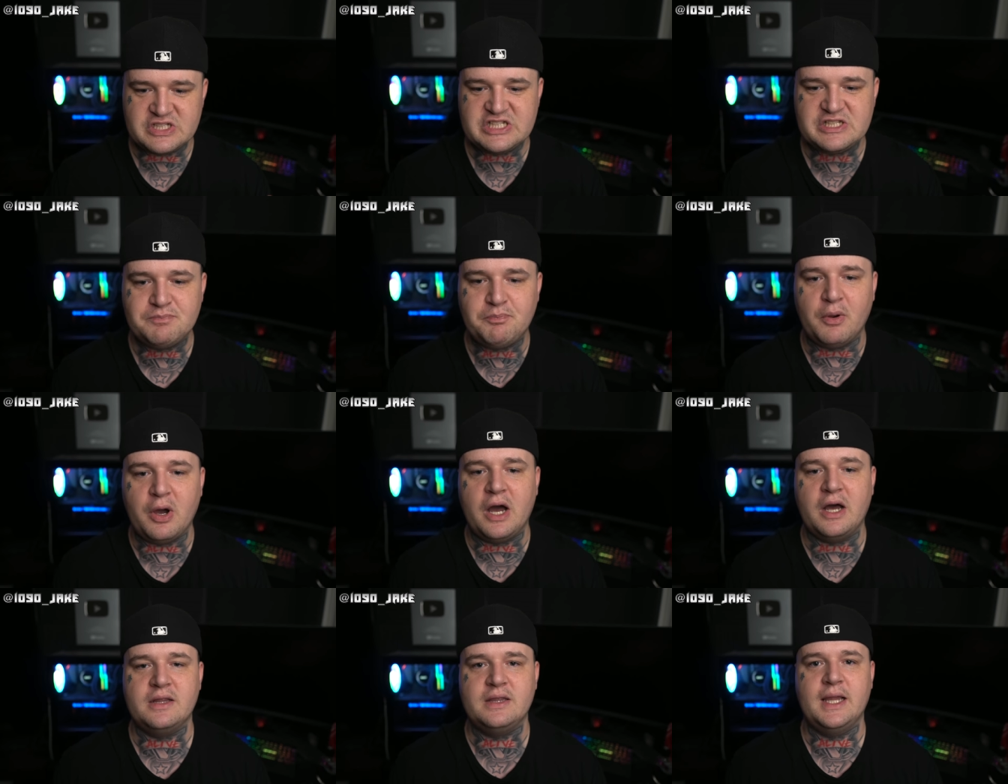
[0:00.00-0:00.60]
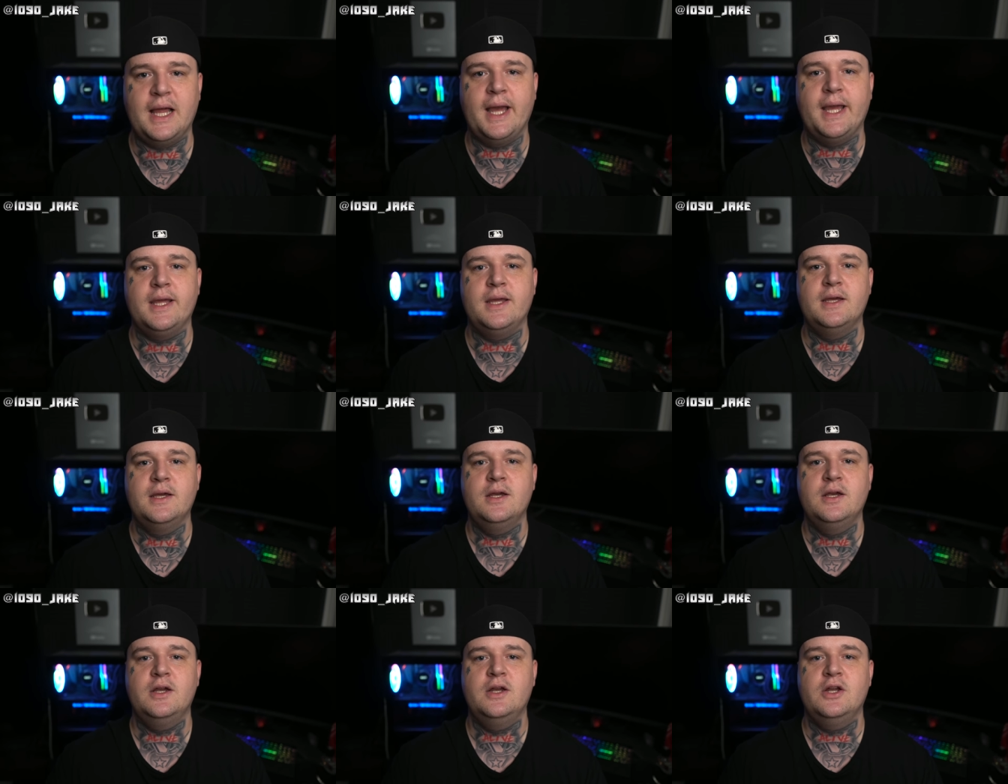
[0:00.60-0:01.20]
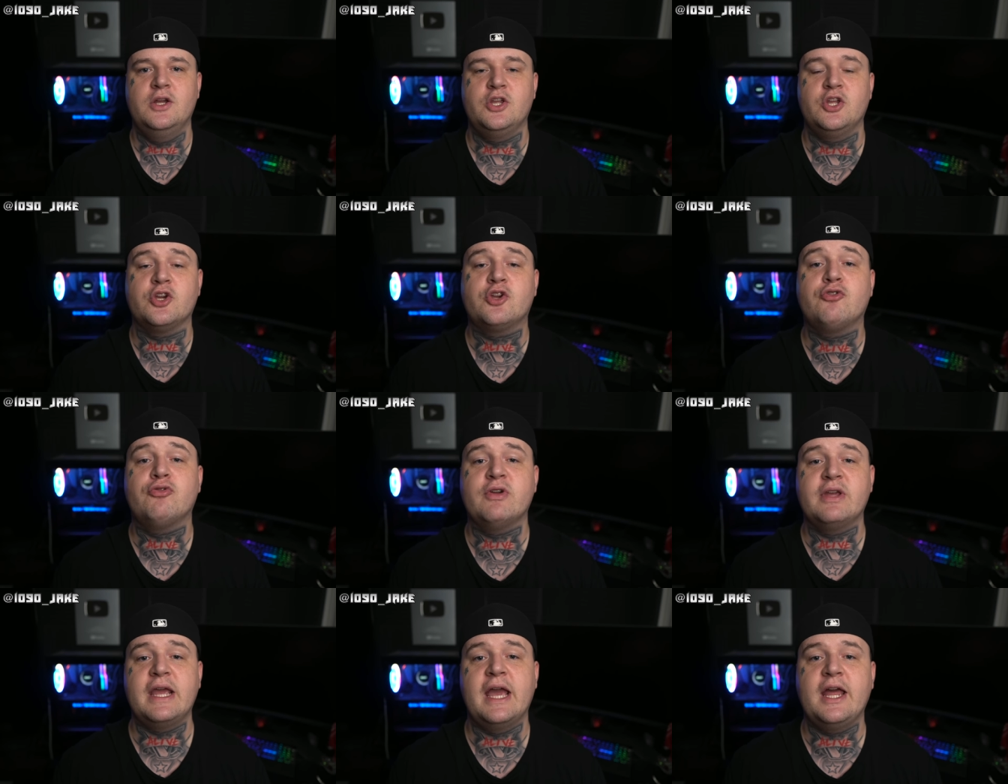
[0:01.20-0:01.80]
spotlight you're
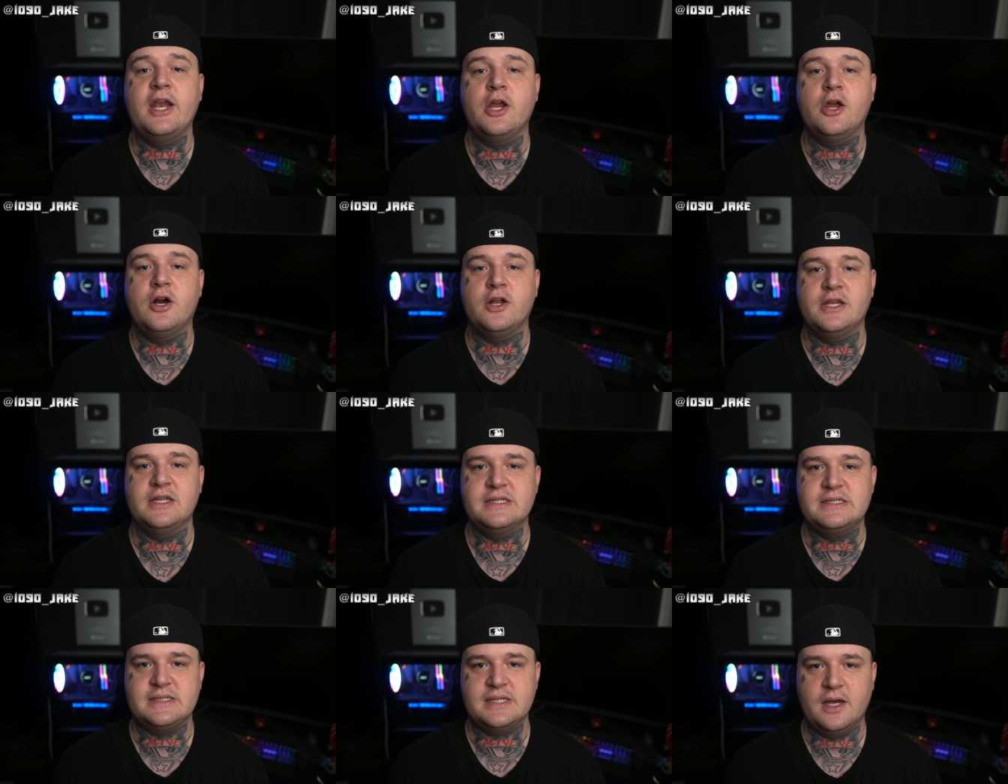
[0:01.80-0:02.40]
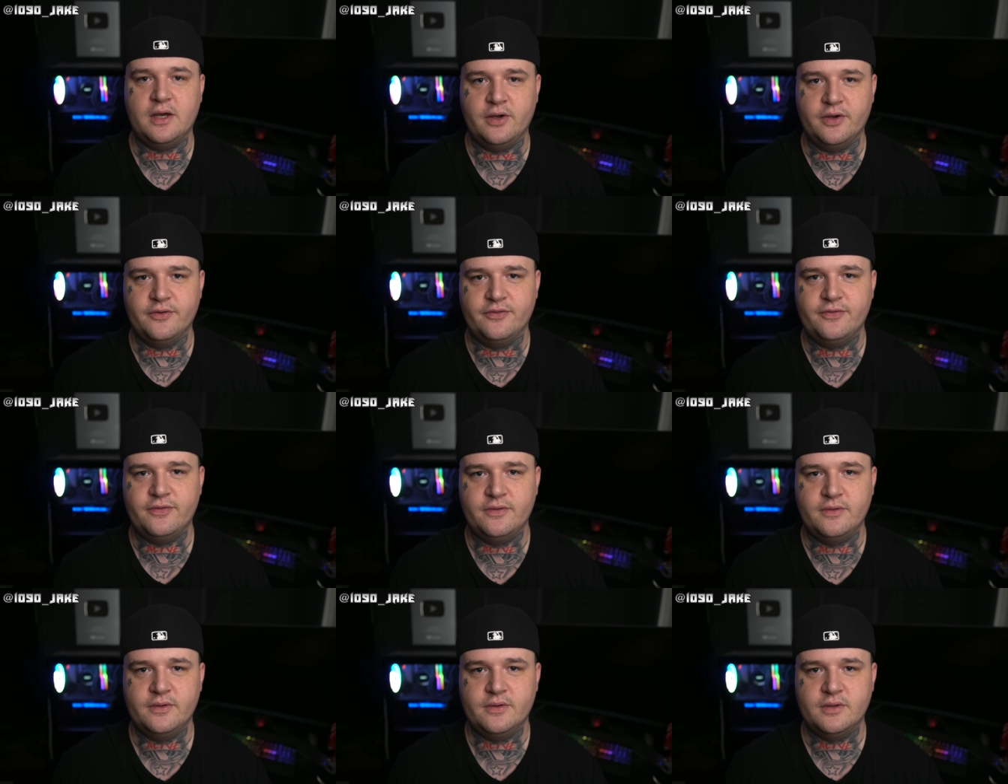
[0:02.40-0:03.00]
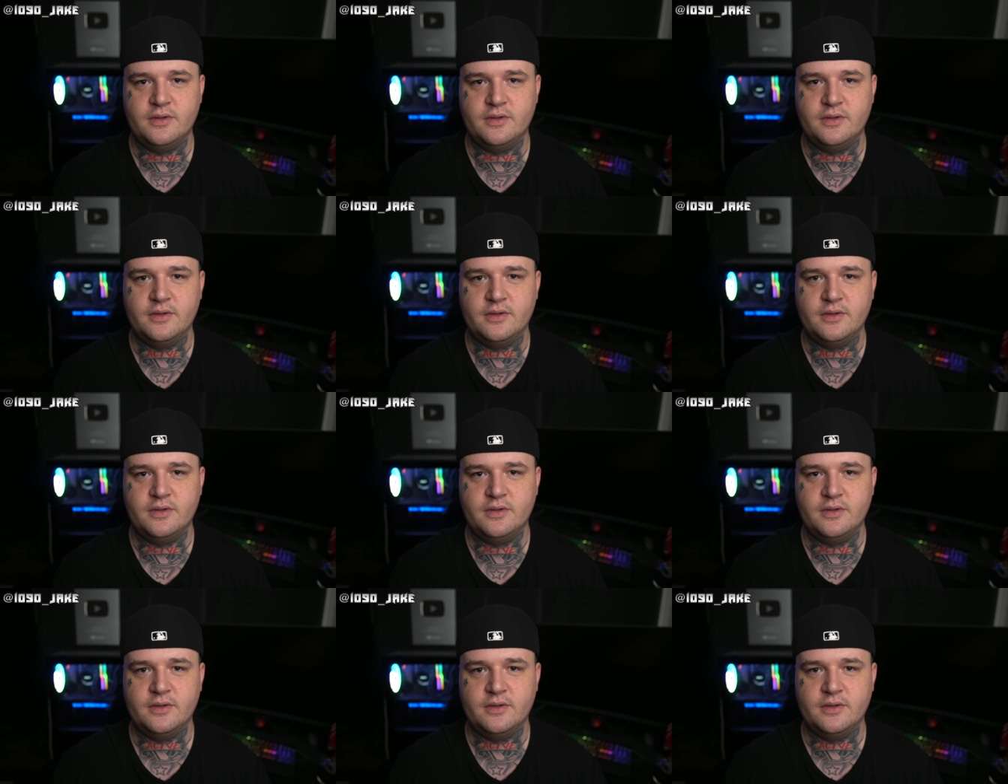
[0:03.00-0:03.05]
creating on yourself.